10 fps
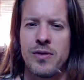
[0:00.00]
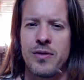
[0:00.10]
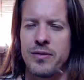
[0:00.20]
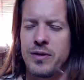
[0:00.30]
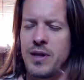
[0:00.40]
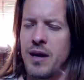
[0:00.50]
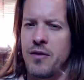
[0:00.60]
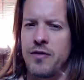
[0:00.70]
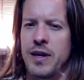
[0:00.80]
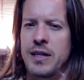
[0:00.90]
they will never
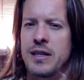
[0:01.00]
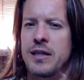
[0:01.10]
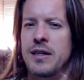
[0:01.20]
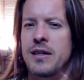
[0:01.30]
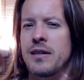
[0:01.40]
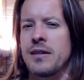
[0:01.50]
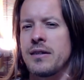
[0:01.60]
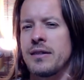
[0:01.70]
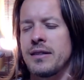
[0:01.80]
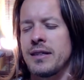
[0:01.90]
find it there.
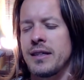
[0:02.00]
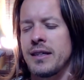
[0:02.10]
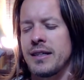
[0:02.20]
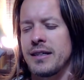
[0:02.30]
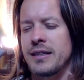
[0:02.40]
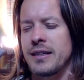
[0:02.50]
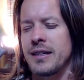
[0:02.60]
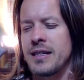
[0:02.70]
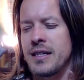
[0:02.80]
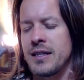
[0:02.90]
And
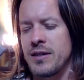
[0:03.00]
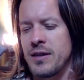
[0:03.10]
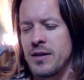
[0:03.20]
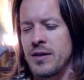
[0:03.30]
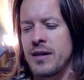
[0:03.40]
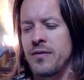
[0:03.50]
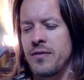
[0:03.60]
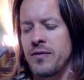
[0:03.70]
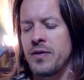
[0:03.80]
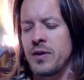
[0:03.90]
God said, No, I
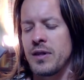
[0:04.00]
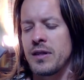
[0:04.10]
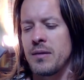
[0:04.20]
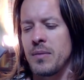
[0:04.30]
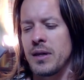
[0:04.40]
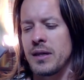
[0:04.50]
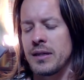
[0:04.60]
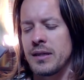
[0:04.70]
fear that they might.